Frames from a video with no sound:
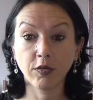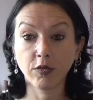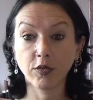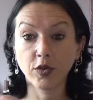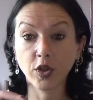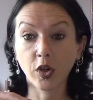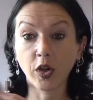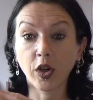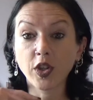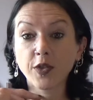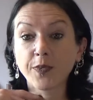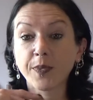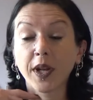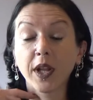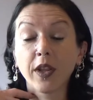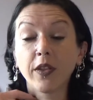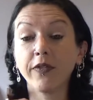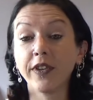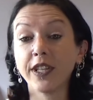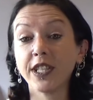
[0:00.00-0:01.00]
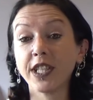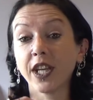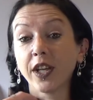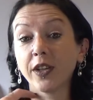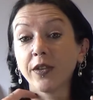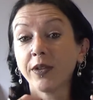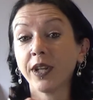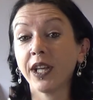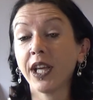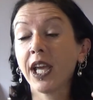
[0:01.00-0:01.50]
show notes below the
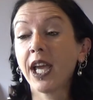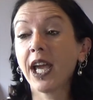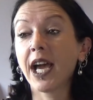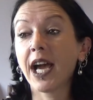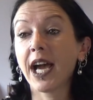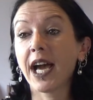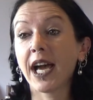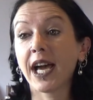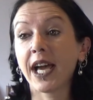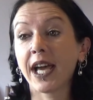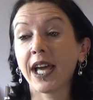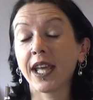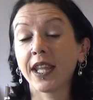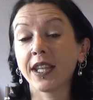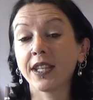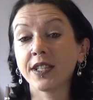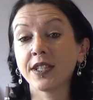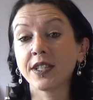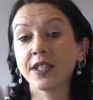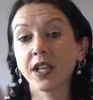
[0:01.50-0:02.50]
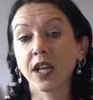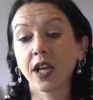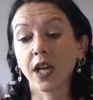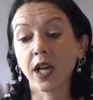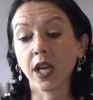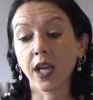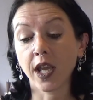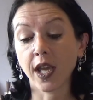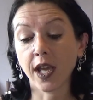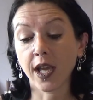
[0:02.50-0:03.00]
video, and
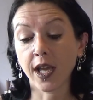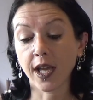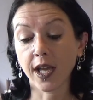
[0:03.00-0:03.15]
I